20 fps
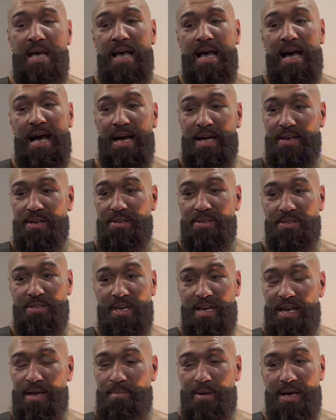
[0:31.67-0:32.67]
And
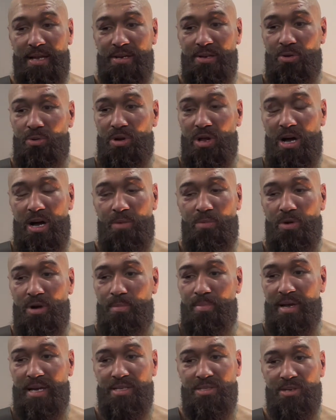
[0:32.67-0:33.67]
yeah, man, all the hard work
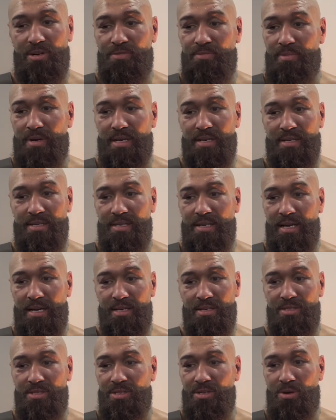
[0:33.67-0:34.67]
pays off, man.
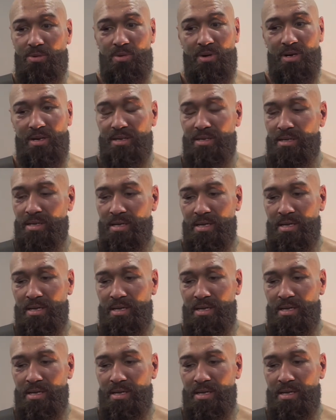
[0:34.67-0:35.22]
And you know what?